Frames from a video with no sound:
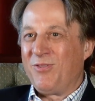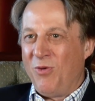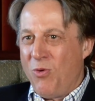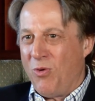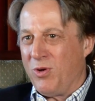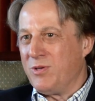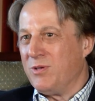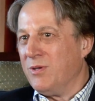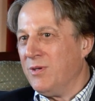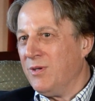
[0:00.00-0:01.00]
thought.
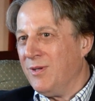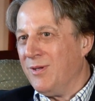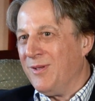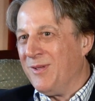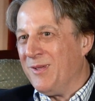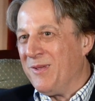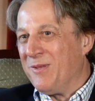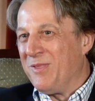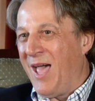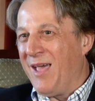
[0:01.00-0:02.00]

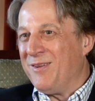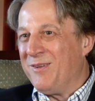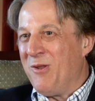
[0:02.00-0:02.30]
That,